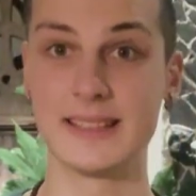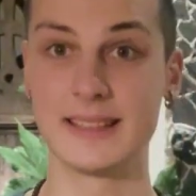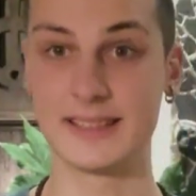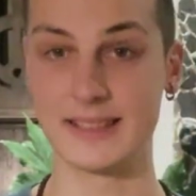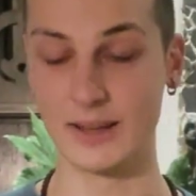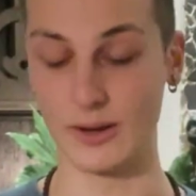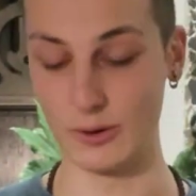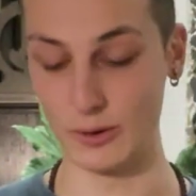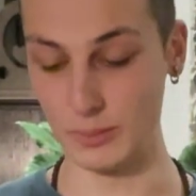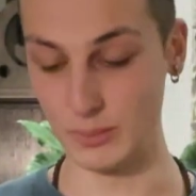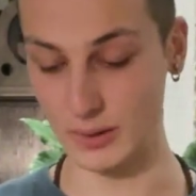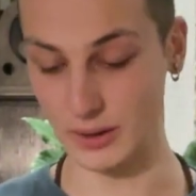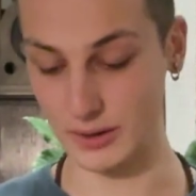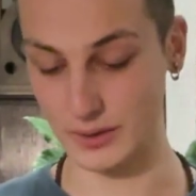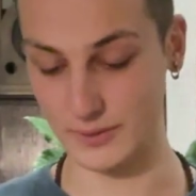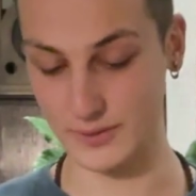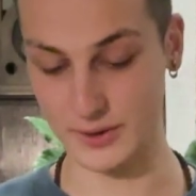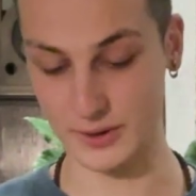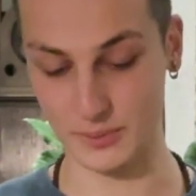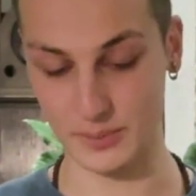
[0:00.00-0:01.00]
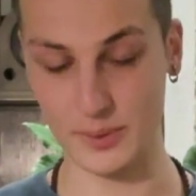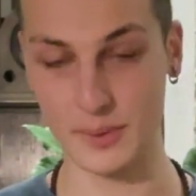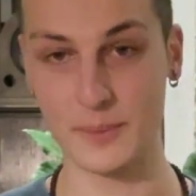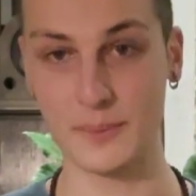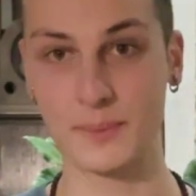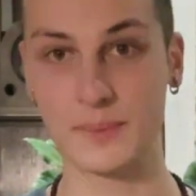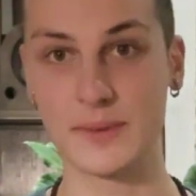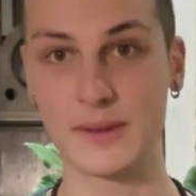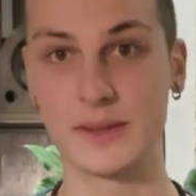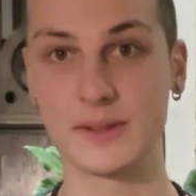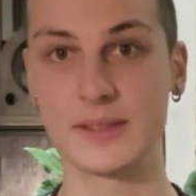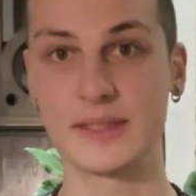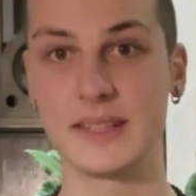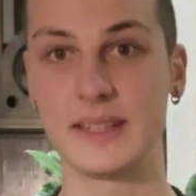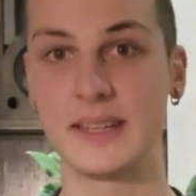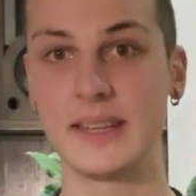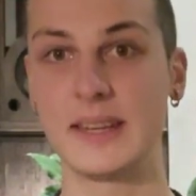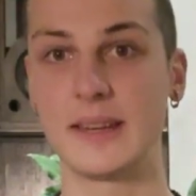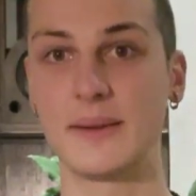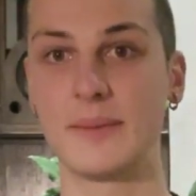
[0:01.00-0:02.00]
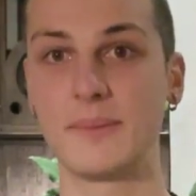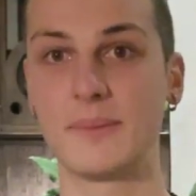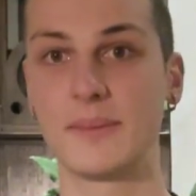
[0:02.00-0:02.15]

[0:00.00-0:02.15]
whole block of soap. You see it here.